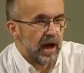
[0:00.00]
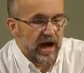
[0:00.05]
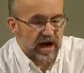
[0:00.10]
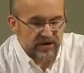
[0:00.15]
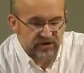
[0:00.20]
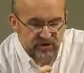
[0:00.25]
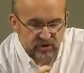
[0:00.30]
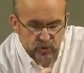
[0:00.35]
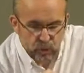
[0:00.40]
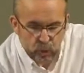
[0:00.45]

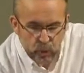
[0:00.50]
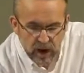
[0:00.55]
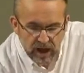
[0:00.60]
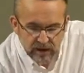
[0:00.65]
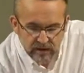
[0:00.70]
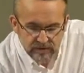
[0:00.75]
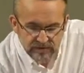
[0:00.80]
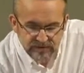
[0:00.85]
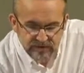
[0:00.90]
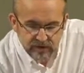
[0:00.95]
and
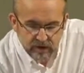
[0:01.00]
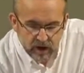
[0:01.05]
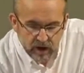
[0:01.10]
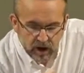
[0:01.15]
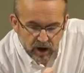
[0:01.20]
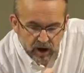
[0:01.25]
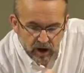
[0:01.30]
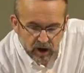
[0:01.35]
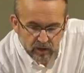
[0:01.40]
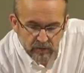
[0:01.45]
dwelt
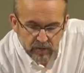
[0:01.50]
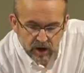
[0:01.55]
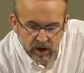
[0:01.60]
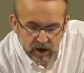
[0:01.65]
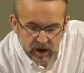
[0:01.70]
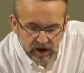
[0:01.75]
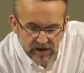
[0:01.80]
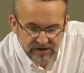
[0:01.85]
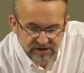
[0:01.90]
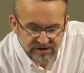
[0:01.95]

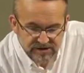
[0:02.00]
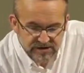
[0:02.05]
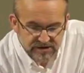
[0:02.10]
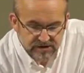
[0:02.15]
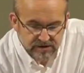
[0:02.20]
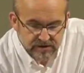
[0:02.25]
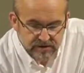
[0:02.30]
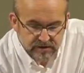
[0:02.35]
among us.